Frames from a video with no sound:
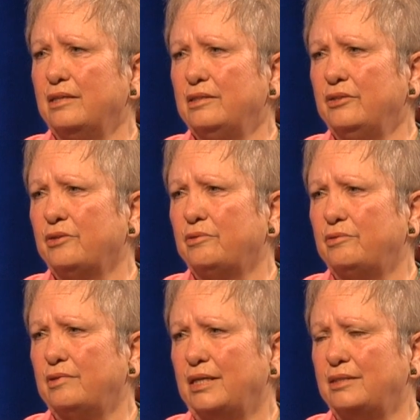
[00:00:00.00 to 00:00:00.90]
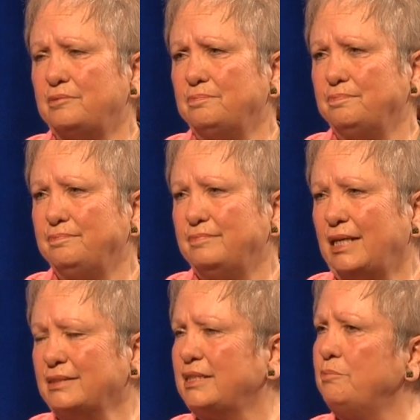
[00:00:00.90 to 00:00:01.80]
you know,
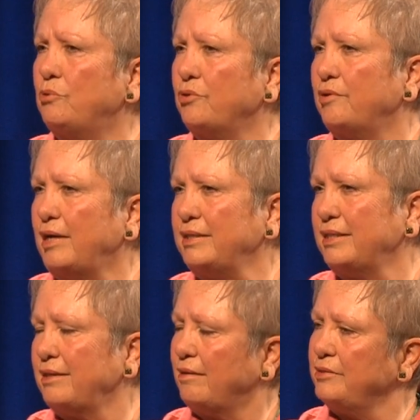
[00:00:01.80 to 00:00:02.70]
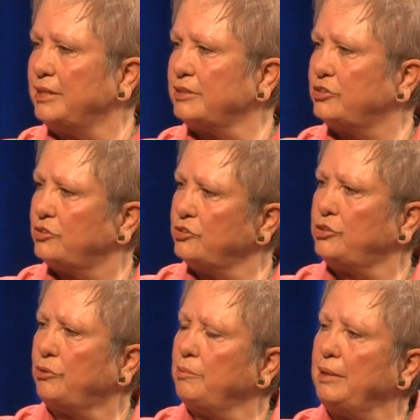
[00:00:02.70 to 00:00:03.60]
I'll say more, I think, in our next
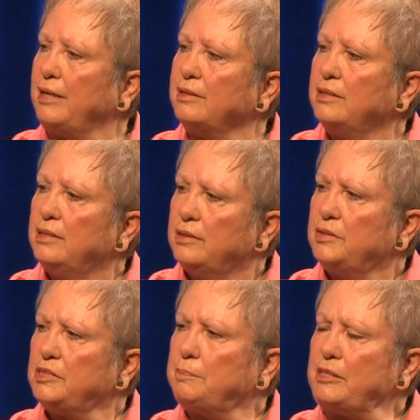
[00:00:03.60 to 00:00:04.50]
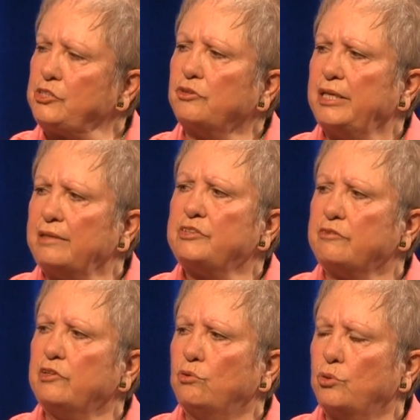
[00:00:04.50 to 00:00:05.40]
show about the special gifts
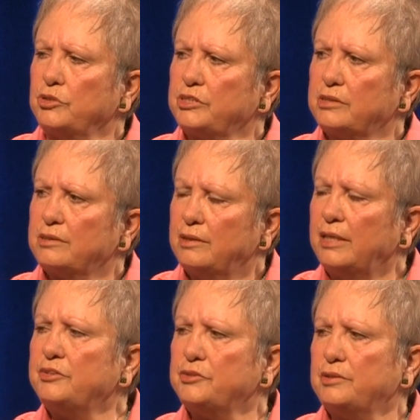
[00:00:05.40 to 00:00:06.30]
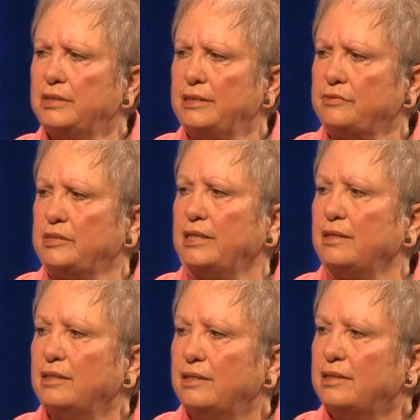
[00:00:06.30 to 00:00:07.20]
of the horse. Definitely. Other gifts
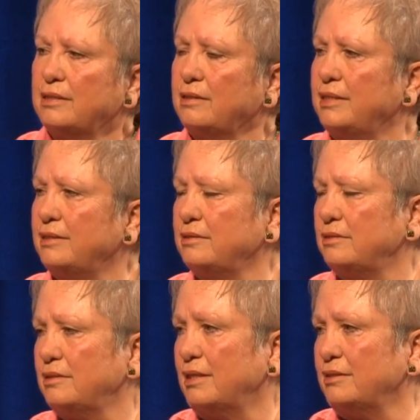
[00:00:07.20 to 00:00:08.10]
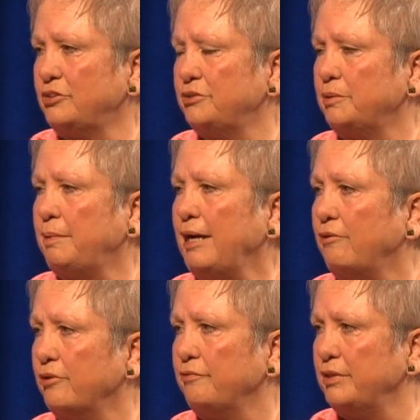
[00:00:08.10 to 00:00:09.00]
that lend to the
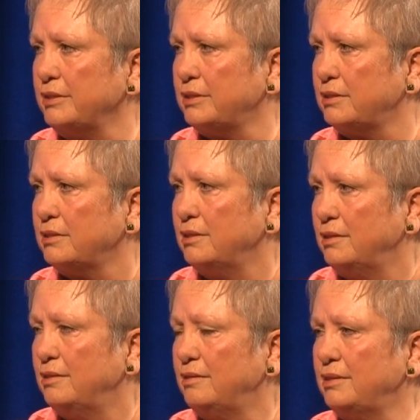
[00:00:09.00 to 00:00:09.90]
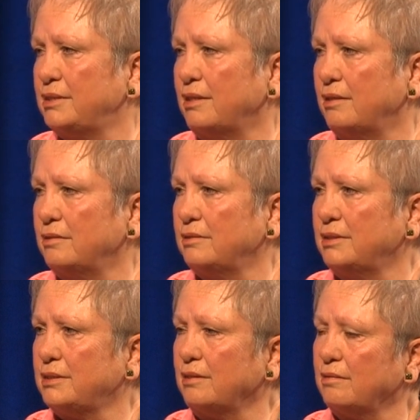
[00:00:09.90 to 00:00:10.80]
power of this, mm-hmm,
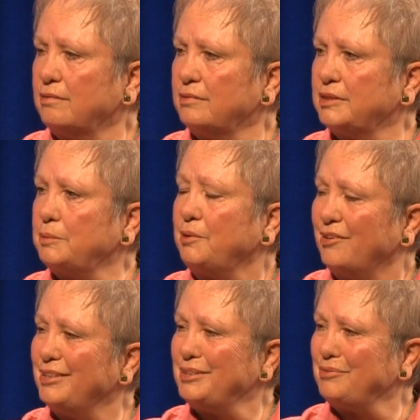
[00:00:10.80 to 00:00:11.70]
this experience.